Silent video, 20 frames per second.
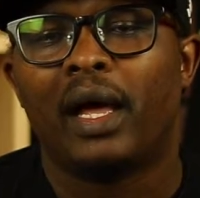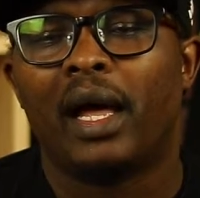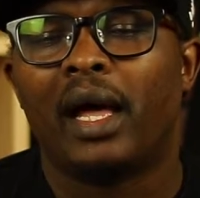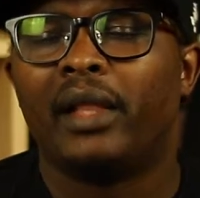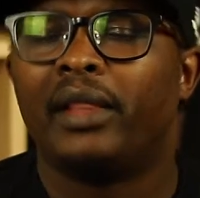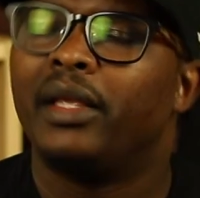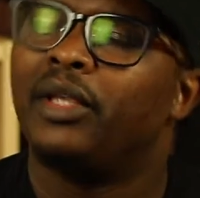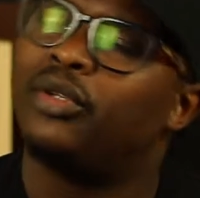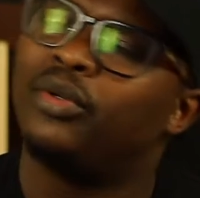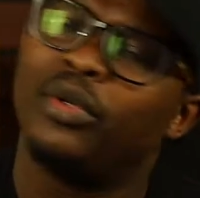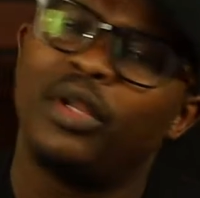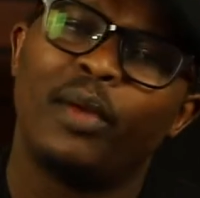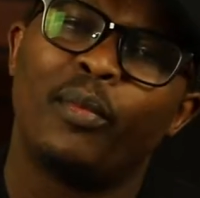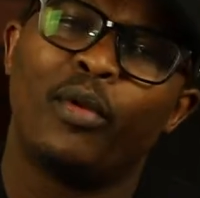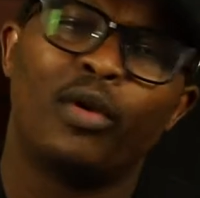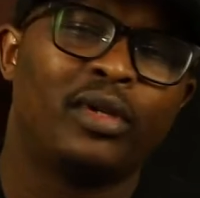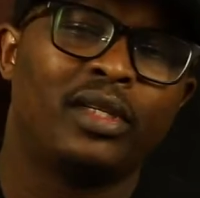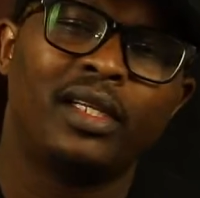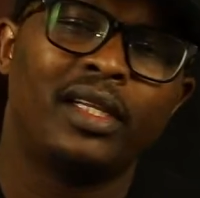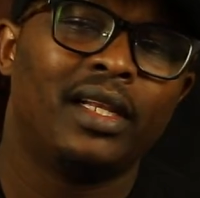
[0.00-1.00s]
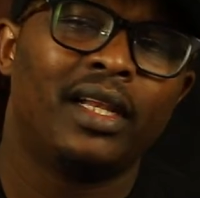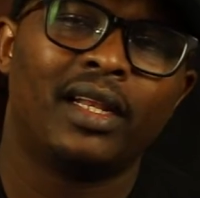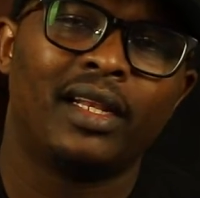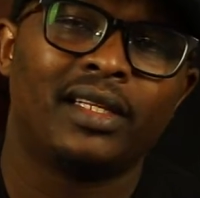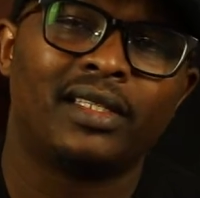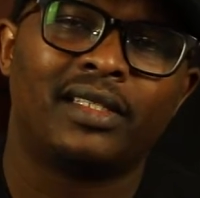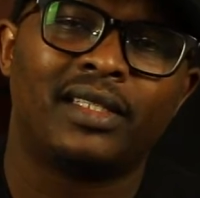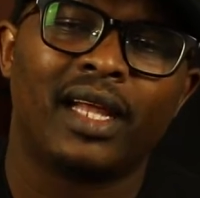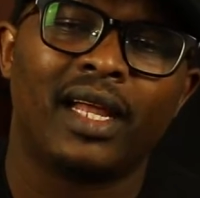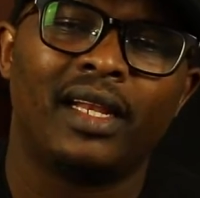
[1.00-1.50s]
The junior monk didn't
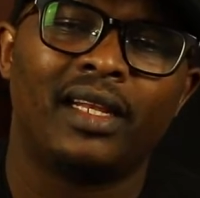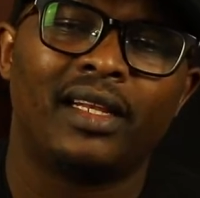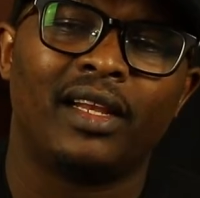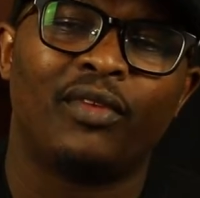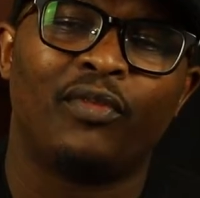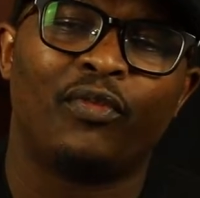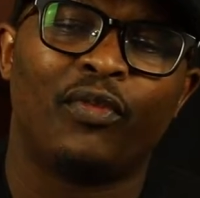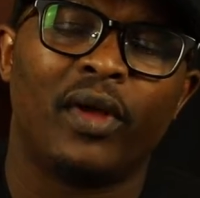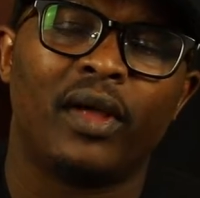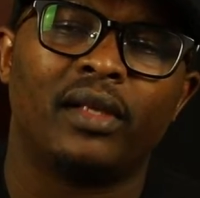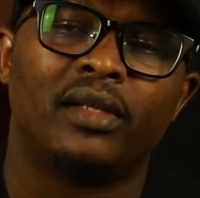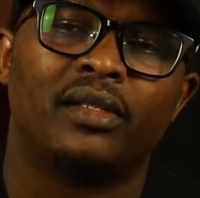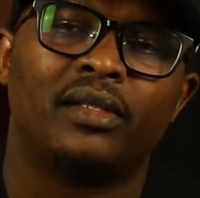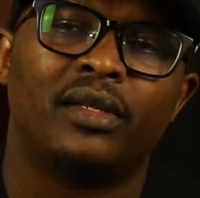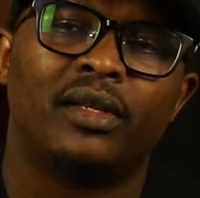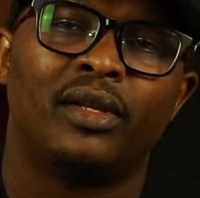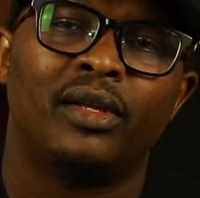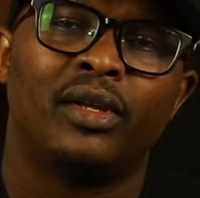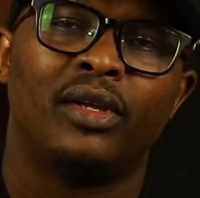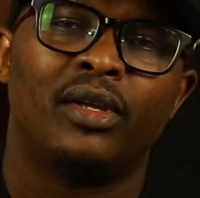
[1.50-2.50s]
understand it at first.